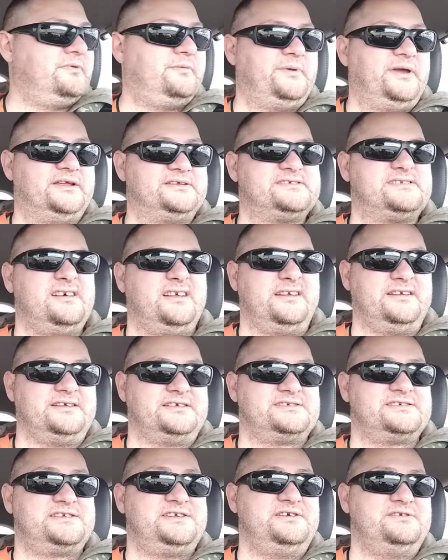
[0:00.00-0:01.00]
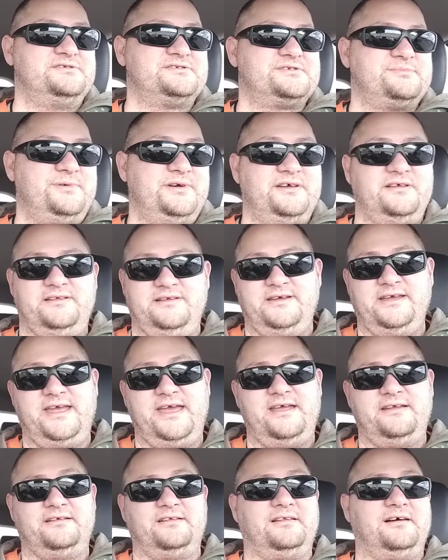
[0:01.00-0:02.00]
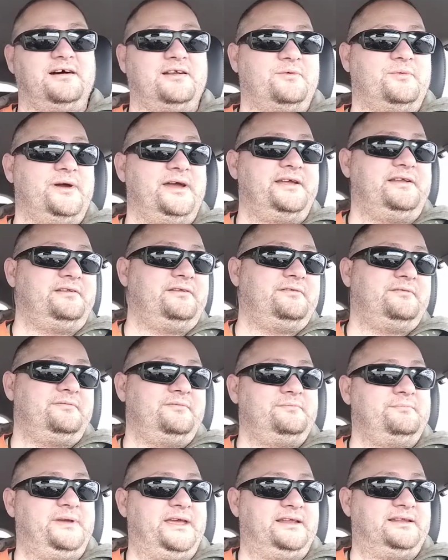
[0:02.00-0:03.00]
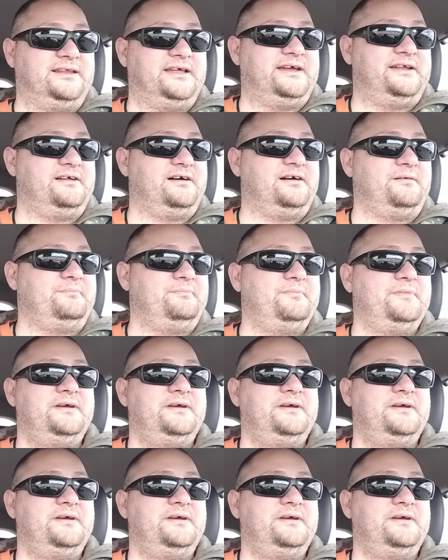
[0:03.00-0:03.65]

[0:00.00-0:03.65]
It's not an excuse, but I gained a lot of weight being laid up.